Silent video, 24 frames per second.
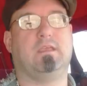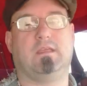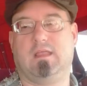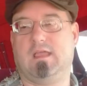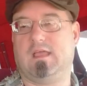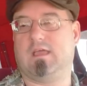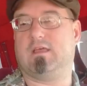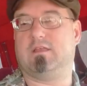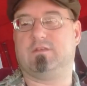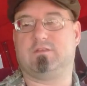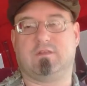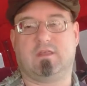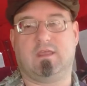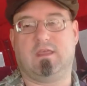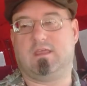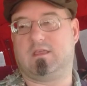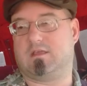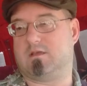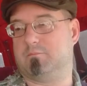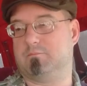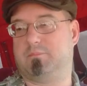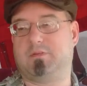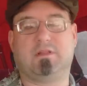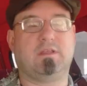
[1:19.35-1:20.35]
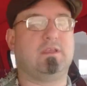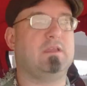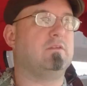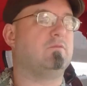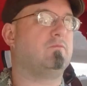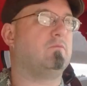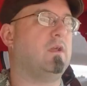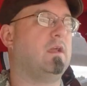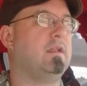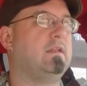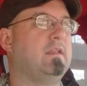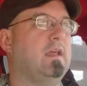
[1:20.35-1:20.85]
It has a complete
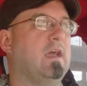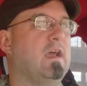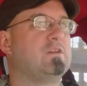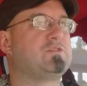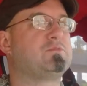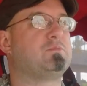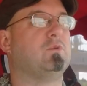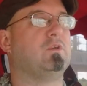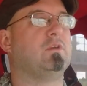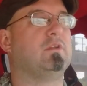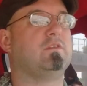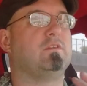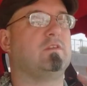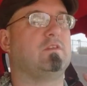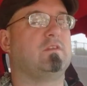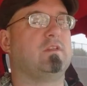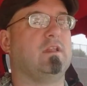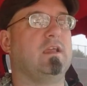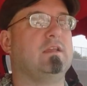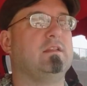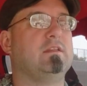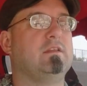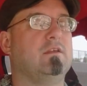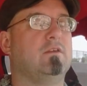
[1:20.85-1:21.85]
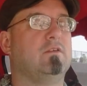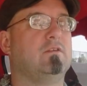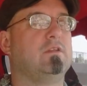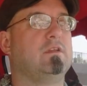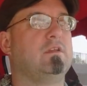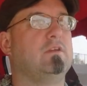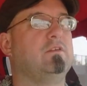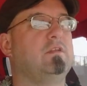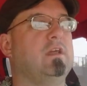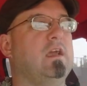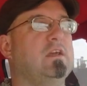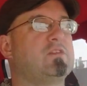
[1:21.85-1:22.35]
red dashboard. It's a slightly
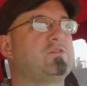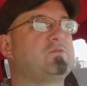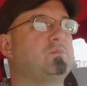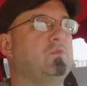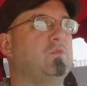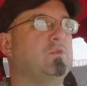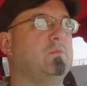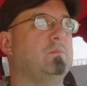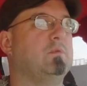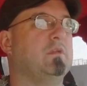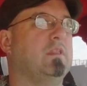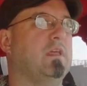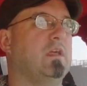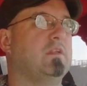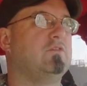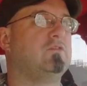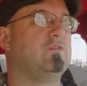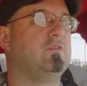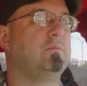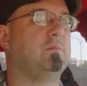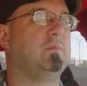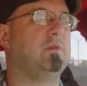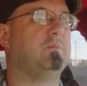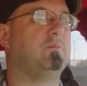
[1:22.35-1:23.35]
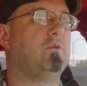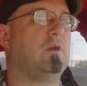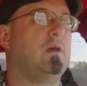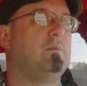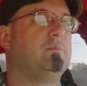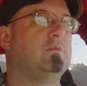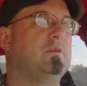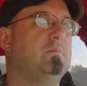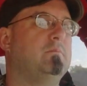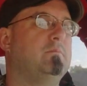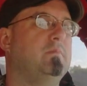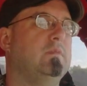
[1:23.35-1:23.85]
earlier dashboard, but that shouldn't be a
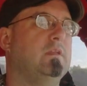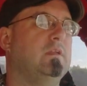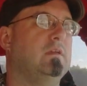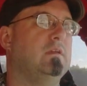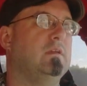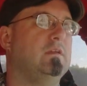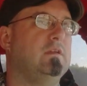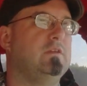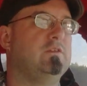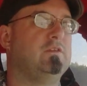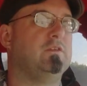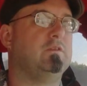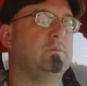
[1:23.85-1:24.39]
problem.